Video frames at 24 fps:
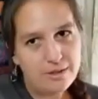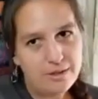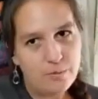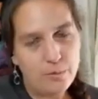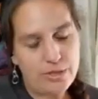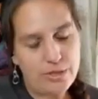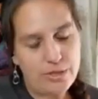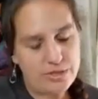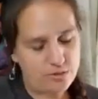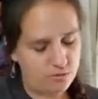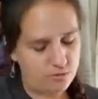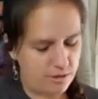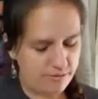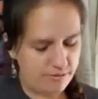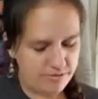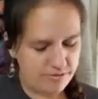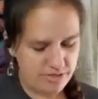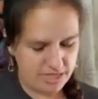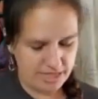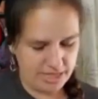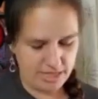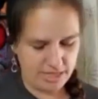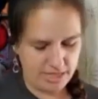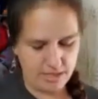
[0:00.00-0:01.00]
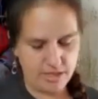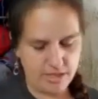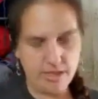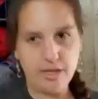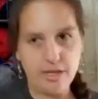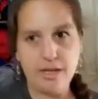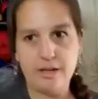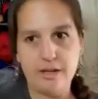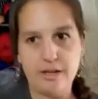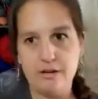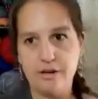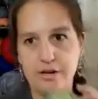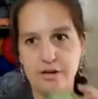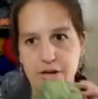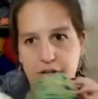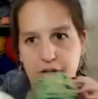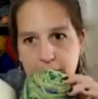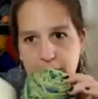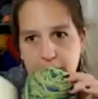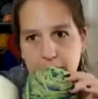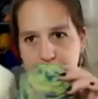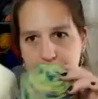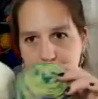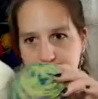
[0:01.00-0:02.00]
We do love Tina and her
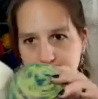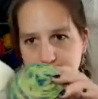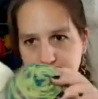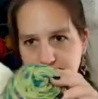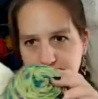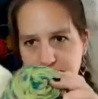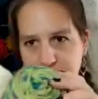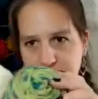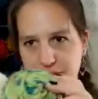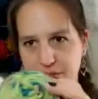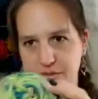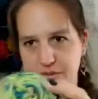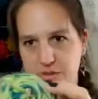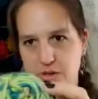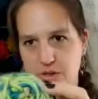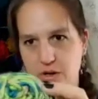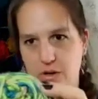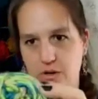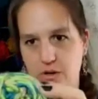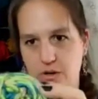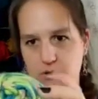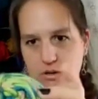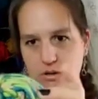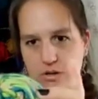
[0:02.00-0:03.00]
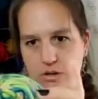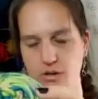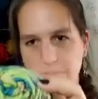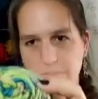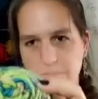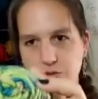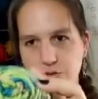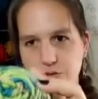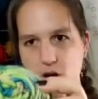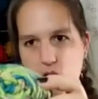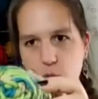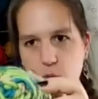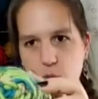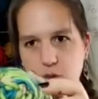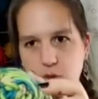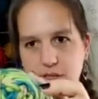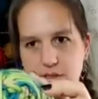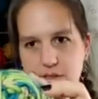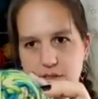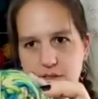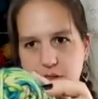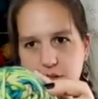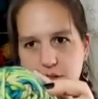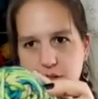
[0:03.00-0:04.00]
yarn. So, dog
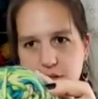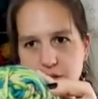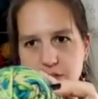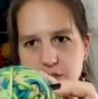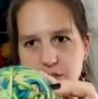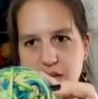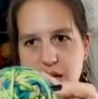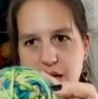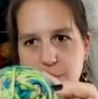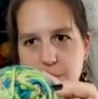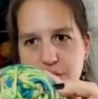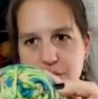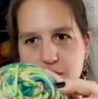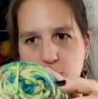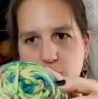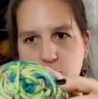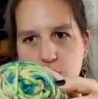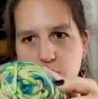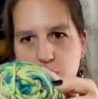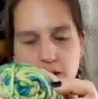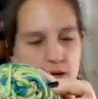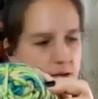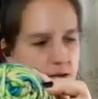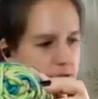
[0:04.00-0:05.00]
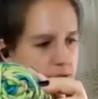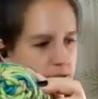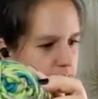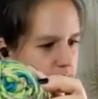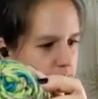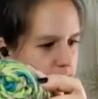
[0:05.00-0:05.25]
whistle, tapioca.